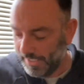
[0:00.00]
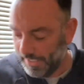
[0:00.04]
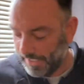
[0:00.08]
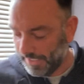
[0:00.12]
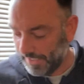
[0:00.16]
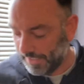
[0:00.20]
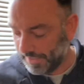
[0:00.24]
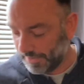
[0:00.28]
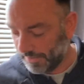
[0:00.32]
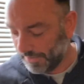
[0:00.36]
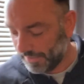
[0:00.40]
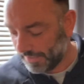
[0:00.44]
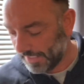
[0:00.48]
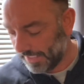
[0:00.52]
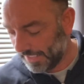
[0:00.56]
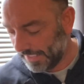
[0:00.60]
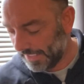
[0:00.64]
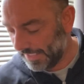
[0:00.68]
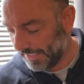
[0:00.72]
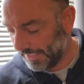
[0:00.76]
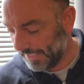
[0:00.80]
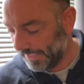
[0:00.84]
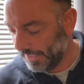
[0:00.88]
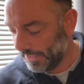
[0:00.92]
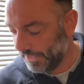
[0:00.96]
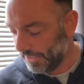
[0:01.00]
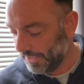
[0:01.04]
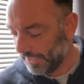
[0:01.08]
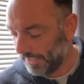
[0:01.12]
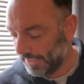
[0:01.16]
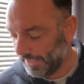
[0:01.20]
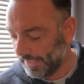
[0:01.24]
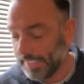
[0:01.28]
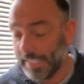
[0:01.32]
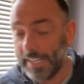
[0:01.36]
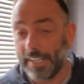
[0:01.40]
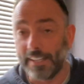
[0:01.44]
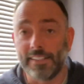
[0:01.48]
And
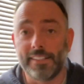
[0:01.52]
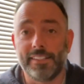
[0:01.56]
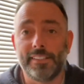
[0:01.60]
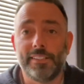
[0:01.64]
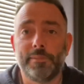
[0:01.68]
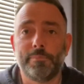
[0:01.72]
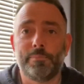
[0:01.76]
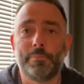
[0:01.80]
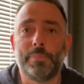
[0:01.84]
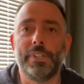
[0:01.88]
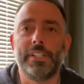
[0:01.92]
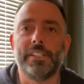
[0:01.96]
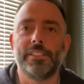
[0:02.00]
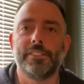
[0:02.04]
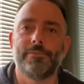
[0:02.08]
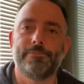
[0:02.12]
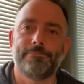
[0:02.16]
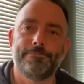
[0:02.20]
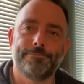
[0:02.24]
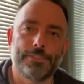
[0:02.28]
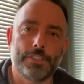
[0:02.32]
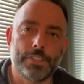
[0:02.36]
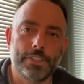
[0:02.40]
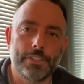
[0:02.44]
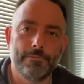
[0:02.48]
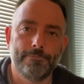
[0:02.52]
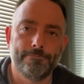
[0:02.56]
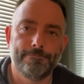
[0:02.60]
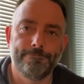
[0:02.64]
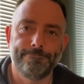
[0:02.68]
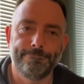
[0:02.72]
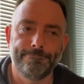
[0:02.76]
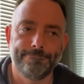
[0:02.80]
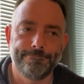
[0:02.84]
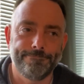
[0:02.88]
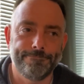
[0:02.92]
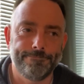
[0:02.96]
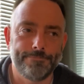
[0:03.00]
yeah, but
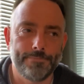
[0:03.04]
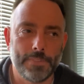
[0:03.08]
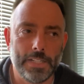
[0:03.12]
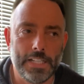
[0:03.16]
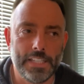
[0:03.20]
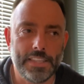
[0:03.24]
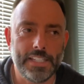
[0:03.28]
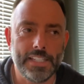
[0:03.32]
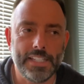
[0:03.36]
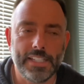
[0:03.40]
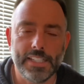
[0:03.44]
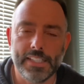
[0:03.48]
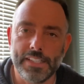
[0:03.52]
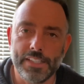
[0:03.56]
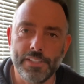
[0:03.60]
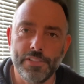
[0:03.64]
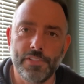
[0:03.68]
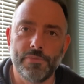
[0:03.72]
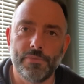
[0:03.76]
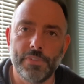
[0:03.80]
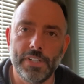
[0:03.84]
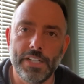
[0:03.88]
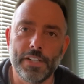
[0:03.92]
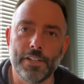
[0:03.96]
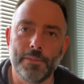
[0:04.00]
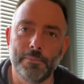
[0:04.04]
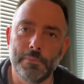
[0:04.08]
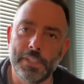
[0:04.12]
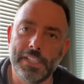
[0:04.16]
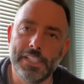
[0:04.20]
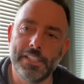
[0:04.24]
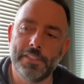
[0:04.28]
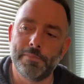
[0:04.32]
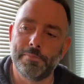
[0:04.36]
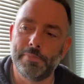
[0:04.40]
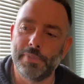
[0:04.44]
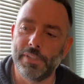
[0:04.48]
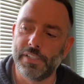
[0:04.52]
I think unless you've really got money
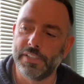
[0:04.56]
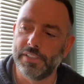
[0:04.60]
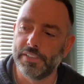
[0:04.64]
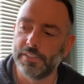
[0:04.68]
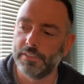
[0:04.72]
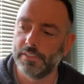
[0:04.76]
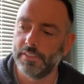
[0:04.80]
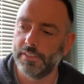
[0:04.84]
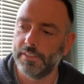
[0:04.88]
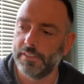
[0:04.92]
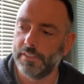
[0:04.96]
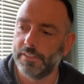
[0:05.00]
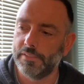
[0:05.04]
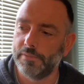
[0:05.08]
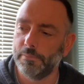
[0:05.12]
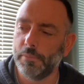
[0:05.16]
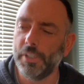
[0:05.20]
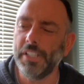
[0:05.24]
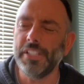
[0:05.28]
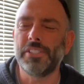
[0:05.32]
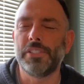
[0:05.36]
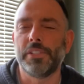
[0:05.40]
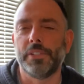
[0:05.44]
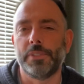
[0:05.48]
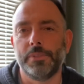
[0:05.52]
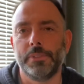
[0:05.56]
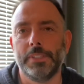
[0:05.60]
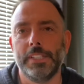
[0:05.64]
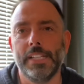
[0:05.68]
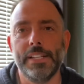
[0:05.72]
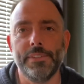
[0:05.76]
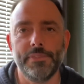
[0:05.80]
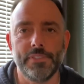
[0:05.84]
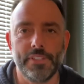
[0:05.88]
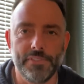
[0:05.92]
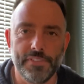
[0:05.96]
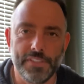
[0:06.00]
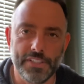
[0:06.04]
to burn, mind you,
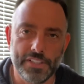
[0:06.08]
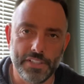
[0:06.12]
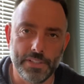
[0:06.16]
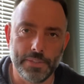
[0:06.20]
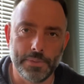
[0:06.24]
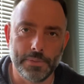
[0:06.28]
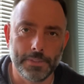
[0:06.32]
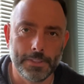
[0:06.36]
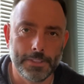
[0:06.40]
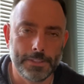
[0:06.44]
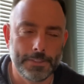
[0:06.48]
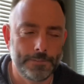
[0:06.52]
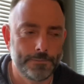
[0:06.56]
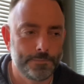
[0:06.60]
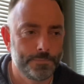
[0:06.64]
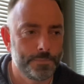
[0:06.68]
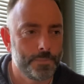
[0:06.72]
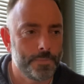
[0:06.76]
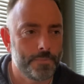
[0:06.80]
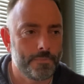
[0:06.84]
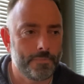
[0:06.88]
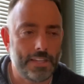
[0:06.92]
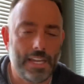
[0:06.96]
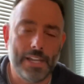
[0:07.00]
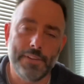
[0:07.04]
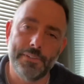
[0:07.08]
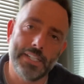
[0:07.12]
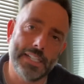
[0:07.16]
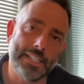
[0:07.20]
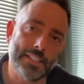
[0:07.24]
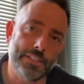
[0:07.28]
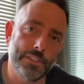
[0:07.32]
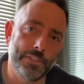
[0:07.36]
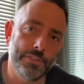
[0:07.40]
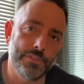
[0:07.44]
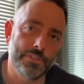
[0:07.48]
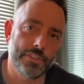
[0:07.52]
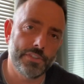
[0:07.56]
even if you do, having had
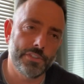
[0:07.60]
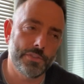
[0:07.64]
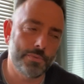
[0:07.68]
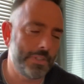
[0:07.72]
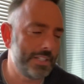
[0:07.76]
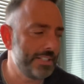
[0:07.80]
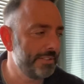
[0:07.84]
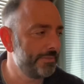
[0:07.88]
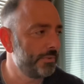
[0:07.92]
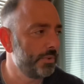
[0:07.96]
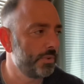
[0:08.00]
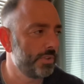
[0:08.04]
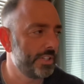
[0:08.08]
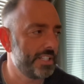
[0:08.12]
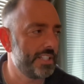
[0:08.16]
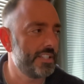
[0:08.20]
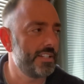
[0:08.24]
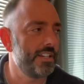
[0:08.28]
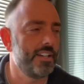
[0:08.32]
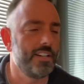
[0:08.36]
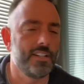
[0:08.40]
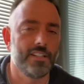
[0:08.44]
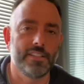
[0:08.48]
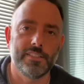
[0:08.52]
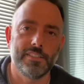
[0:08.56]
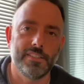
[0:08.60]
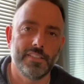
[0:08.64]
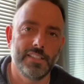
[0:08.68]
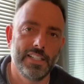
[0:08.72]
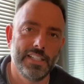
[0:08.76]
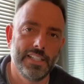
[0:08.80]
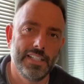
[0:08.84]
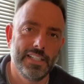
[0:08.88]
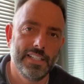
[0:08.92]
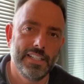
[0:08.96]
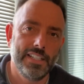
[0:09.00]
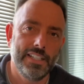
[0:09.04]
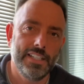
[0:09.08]
124 guitars,
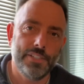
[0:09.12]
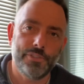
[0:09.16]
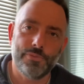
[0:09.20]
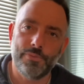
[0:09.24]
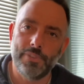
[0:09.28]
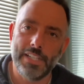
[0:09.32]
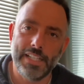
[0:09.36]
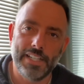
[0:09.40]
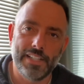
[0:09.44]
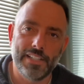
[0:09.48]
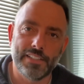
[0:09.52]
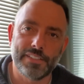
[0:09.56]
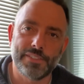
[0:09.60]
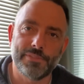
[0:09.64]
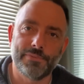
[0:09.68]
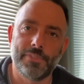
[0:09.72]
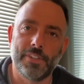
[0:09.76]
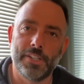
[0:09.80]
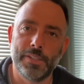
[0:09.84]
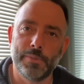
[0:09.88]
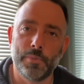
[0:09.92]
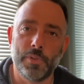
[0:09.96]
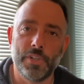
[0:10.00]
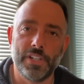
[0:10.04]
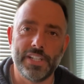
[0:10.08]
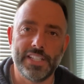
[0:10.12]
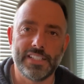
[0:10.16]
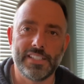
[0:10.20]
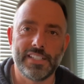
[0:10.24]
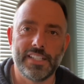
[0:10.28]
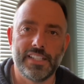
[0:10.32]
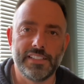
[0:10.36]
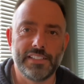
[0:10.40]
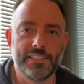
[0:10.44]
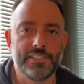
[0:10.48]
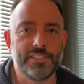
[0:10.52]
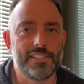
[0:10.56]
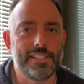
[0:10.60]
it's really hard to find one
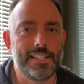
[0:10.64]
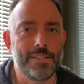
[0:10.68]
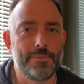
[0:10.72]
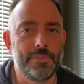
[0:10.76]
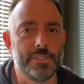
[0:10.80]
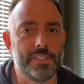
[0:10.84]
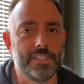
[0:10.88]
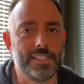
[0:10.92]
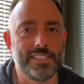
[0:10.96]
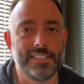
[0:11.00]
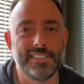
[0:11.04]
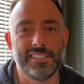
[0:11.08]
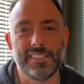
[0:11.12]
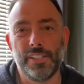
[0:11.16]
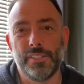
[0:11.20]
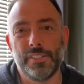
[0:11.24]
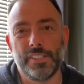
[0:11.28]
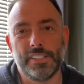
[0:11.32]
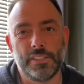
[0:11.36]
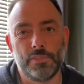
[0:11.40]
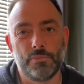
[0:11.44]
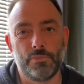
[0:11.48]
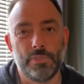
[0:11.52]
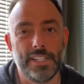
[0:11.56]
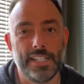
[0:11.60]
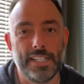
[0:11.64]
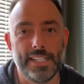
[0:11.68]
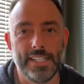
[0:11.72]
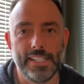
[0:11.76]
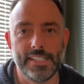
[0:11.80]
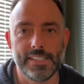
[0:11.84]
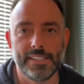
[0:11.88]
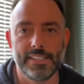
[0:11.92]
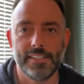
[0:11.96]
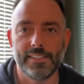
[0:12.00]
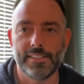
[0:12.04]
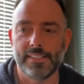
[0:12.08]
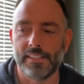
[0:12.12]
guitar that does everything. I don't think there really
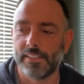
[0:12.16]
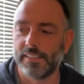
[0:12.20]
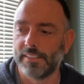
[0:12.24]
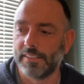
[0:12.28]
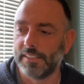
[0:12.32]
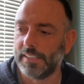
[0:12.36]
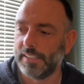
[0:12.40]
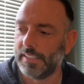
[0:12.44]
is there?